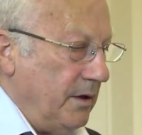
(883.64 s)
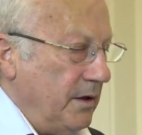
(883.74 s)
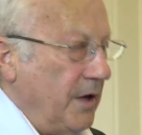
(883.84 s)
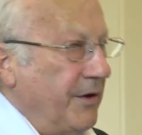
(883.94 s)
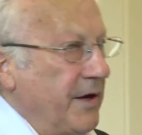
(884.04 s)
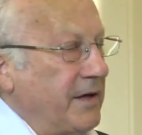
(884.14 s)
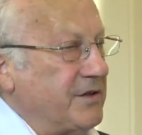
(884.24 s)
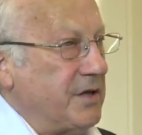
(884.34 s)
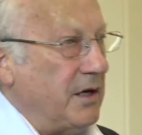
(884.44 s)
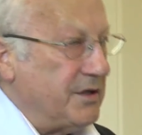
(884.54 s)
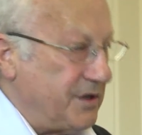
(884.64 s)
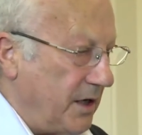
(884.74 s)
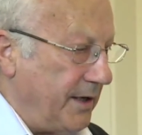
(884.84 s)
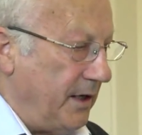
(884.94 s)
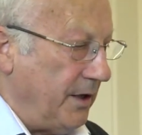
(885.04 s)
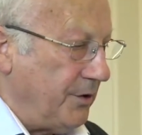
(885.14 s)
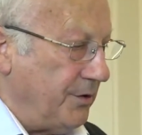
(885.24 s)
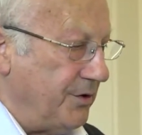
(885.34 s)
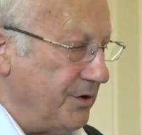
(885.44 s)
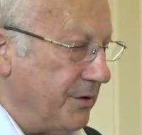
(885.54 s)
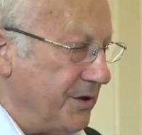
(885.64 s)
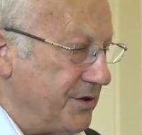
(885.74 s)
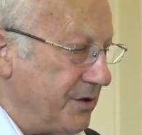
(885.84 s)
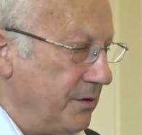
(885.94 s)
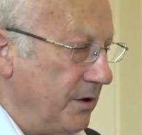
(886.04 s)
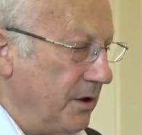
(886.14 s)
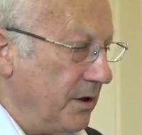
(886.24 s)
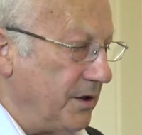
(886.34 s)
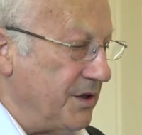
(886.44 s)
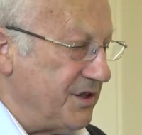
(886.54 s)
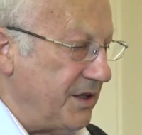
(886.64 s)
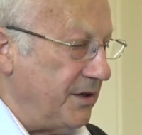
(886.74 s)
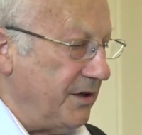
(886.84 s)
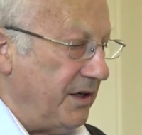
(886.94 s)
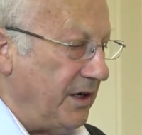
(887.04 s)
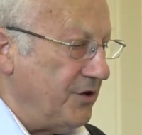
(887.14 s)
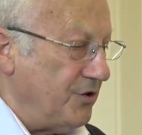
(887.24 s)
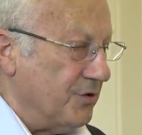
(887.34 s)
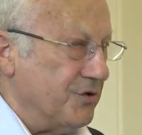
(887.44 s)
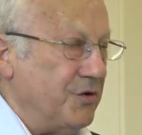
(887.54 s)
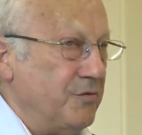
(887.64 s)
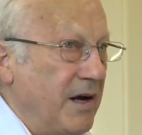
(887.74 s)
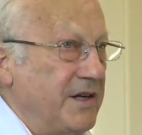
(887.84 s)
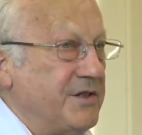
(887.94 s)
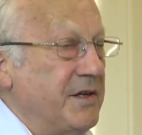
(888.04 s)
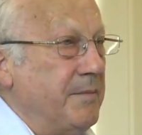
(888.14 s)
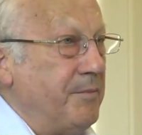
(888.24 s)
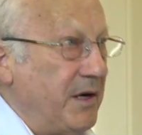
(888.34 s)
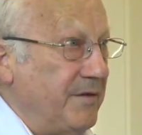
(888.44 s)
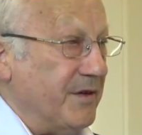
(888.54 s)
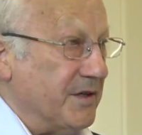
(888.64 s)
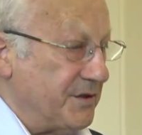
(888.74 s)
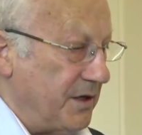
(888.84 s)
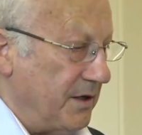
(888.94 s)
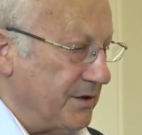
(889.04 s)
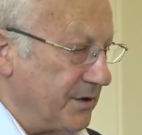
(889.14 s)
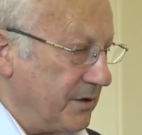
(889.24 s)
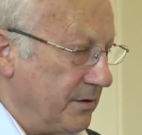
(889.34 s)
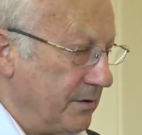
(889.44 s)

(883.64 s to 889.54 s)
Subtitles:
Now, the next task I'd like you to do is to consider the issues you raised in the previous task.